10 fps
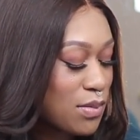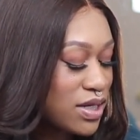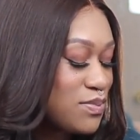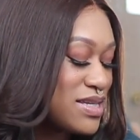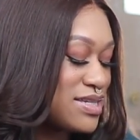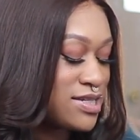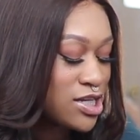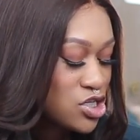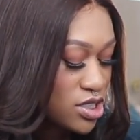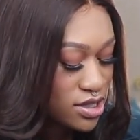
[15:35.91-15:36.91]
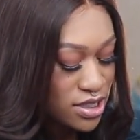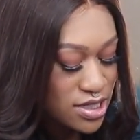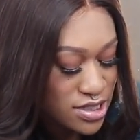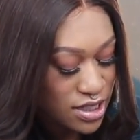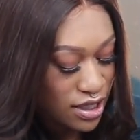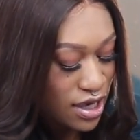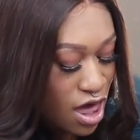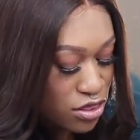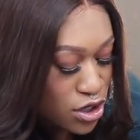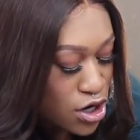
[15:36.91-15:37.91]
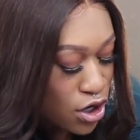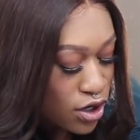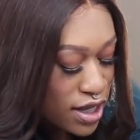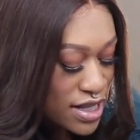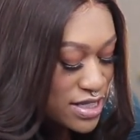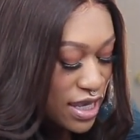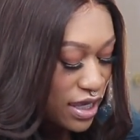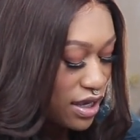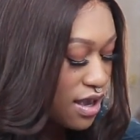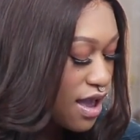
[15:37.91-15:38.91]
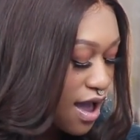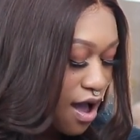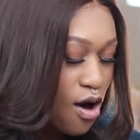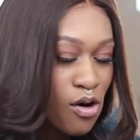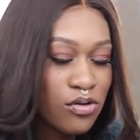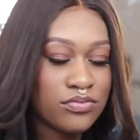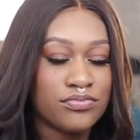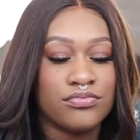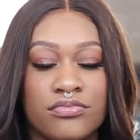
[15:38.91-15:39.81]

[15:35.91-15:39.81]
I'm going to be cinching this together, taking it out.